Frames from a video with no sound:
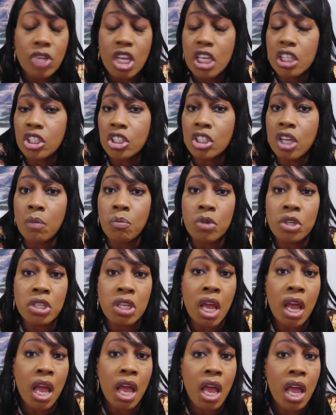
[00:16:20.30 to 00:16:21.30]
it's
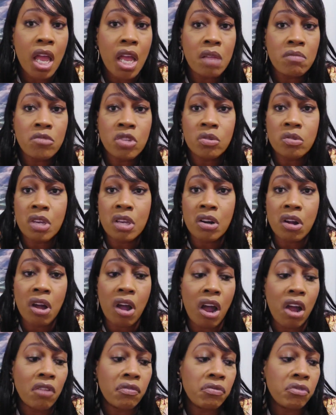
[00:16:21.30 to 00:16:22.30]
summertime, you get an
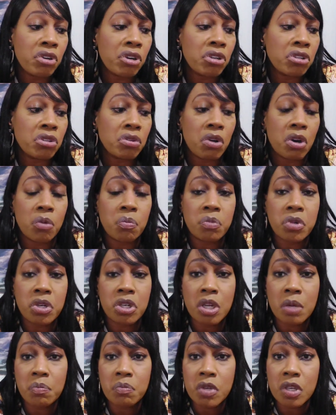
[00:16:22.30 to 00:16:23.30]
offer, you
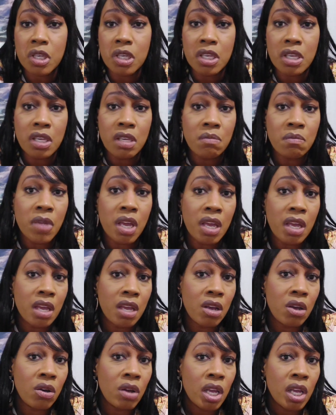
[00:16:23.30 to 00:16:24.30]
open up your
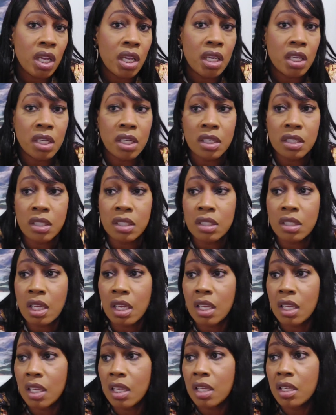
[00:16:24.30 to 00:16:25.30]
email and it
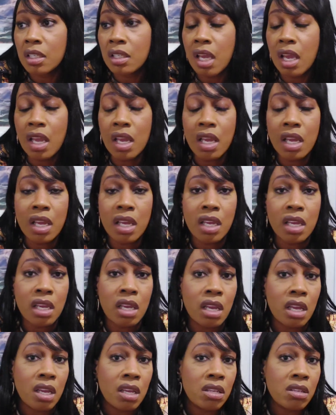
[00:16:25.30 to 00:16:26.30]
says,
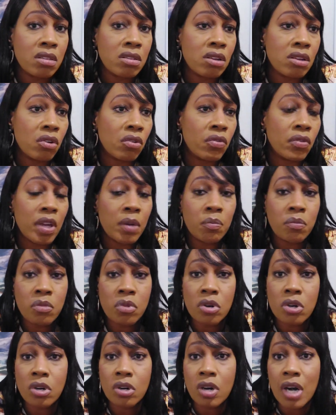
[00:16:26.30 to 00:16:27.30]
hey,
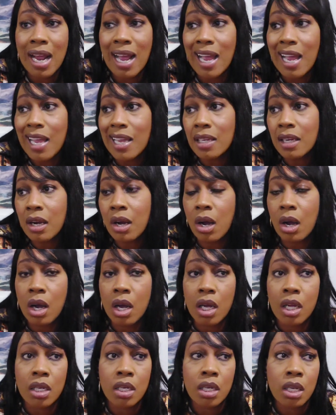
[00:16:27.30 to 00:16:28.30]
November,
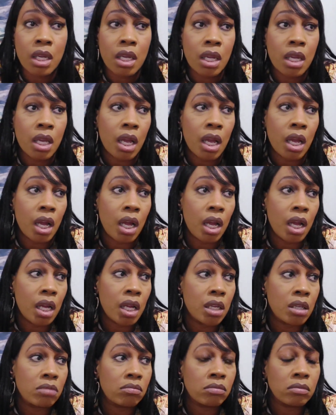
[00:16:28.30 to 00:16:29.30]
Icon,
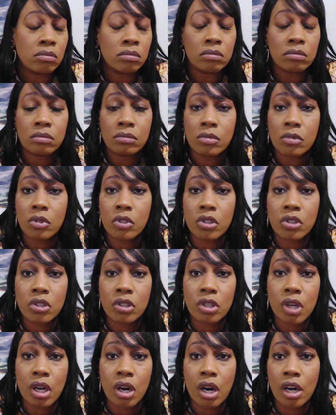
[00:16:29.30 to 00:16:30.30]

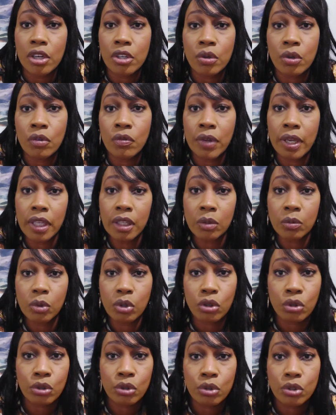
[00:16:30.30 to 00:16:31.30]
are you
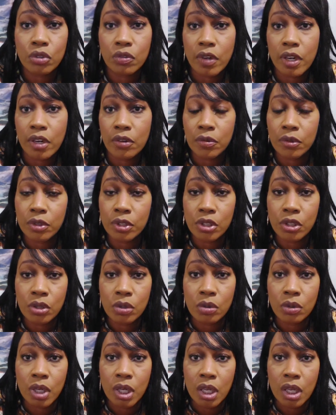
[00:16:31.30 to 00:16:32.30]
available? Cruise fare for
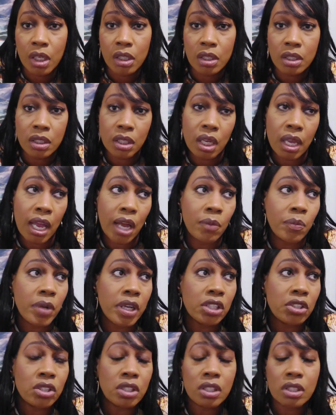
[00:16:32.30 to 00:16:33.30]
two. And you say, how
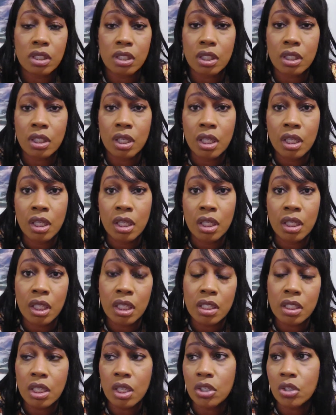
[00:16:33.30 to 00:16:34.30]
much is it? And
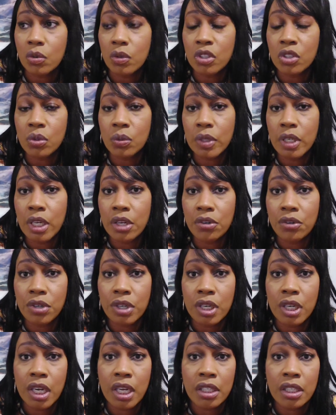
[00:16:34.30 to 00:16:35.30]
they tell you it's
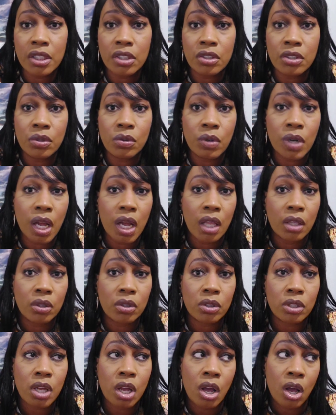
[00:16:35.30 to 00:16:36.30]

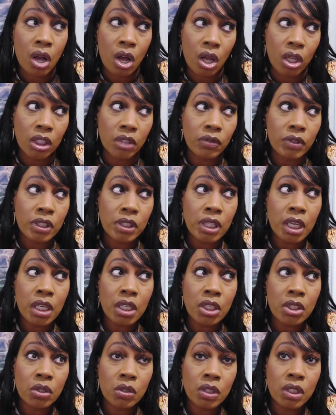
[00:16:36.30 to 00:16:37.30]
$392. All of a
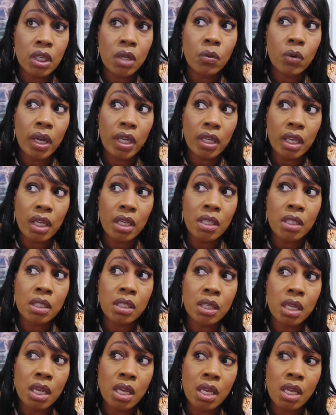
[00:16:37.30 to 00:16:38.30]
sudden you say, why,
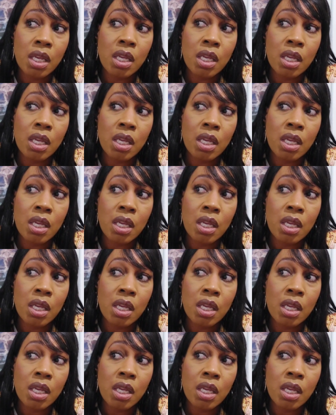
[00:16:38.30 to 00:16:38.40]
yes,